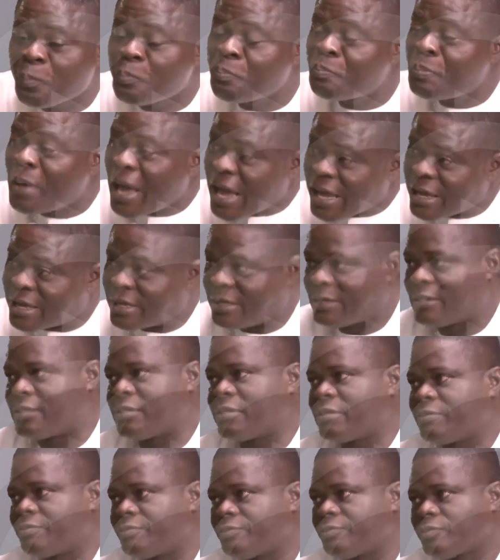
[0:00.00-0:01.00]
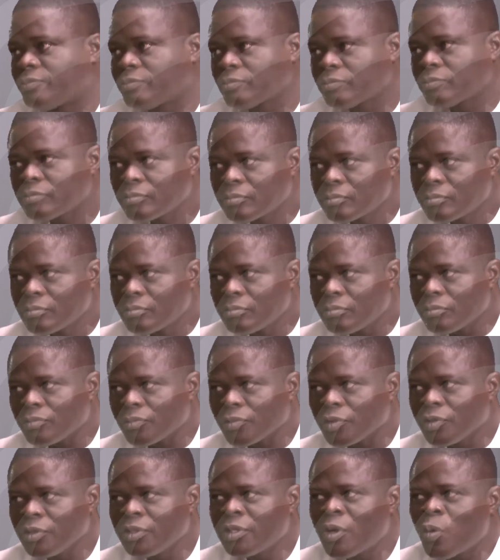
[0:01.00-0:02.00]
peg it,
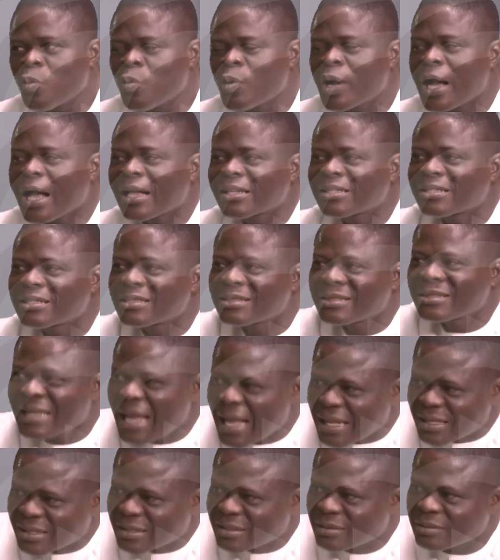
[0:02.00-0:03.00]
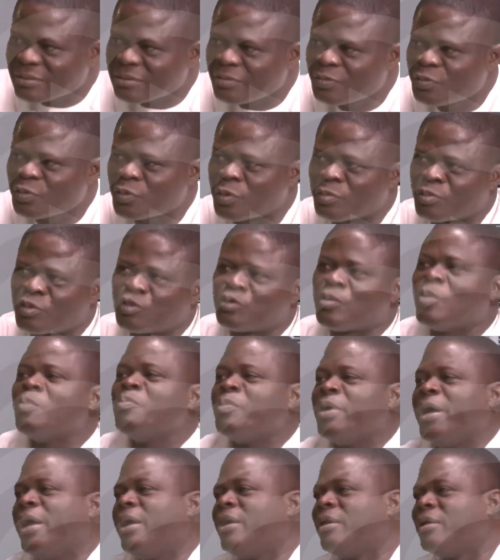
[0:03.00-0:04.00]
then we can start from somewhere.